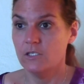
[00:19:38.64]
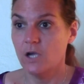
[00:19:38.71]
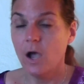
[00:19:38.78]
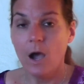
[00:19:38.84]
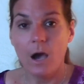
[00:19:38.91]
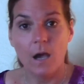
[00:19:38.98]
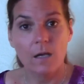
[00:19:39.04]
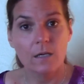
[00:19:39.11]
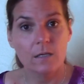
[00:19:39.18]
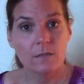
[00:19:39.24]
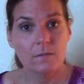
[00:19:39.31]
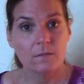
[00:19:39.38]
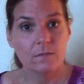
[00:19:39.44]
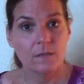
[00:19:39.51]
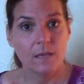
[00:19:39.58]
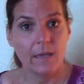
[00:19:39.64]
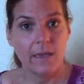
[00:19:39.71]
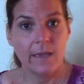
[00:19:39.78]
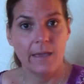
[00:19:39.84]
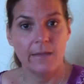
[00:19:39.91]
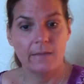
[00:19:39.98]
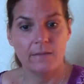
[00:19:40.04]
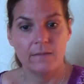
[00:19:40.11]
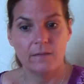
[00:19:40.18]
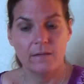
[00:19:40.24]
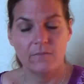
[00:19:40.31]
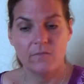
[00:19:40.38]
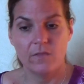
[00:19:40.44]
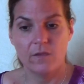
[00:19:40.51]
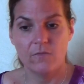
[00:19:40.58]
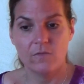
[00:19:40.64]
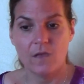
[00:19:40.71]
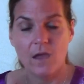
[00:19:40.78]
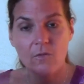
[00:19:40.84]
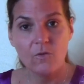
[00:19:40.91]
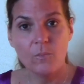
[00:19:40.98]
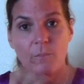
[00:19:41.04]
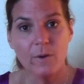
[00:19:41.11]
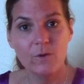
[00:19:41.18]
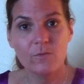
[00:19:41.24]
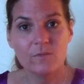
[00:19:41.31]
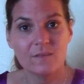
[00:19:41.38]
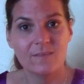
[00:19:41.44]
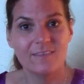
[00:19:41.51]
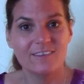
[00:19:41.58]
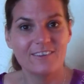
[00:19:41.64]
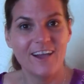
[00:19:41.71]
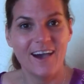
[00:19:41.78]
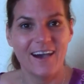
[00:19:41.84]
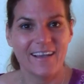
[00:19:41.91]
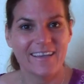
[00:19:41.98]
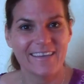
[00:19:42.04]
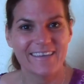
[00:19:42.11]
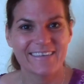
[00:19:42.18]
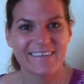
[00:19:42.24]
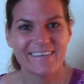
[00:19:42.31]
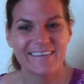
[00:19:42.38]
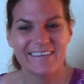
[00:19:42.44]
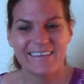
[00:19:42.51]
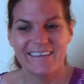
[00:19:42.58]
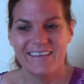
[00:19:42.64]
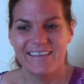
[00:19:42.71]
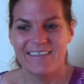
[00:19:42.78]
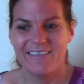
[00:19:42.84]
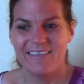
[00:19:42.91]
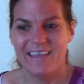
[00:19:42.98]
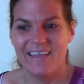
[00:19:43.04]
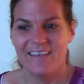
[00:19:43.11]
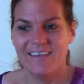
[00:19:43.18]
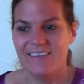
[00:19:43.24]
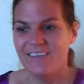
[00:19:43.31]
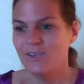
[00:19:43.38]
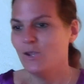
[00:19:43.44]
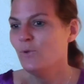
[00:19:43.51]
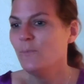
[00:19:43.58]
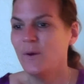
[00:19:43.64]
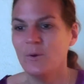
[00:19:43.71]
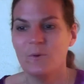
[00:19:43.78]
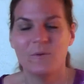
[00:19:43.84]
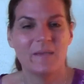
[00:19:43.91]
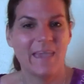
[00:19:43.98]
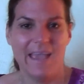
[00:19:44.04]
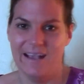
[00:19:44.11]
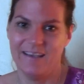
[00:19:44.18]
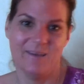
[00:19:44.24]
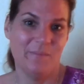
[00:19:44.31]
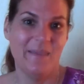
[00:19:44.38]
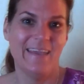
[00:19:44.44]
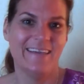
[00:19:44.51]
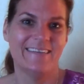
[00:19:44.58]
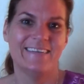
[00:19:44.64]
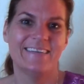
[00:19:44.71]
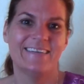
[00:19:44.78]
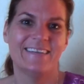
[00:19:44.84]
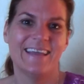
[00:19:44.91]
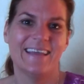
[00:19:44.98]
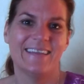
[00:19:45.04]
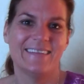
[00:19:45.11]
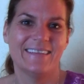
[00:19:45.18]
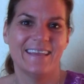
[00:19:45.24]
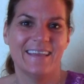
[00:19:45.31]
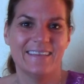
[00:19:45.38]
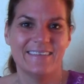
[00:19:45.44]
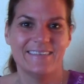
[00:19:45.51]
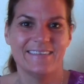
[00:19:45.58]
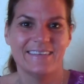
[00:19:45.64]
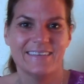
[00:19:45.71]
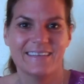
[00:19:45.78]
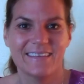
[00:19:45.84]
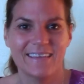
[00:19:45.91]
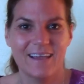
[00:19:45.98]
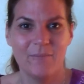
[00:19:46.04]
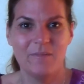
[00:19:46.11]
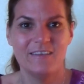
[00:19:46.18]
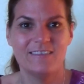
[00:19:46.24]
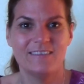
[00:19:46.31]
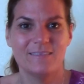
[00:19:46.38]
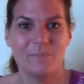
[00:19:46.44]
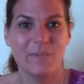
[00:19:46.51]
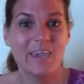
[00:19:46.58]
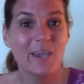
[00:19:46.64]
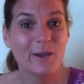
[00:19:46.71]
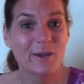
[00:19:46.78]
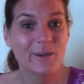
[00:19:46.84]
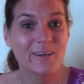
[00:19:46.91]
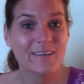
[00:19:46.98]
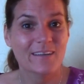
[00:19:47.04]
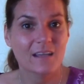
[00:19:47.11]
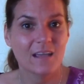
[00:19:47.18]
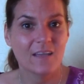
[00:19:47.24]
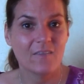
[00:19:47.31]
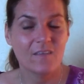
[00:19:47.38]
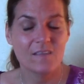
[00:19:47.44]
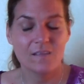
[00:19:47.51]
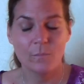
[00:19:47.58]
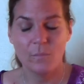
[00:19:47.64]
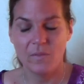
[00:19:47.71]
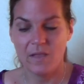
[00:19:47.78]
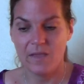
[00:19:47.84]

dock, and if there's other boats in the dock, then the new boat can't come in and come into the pier. And this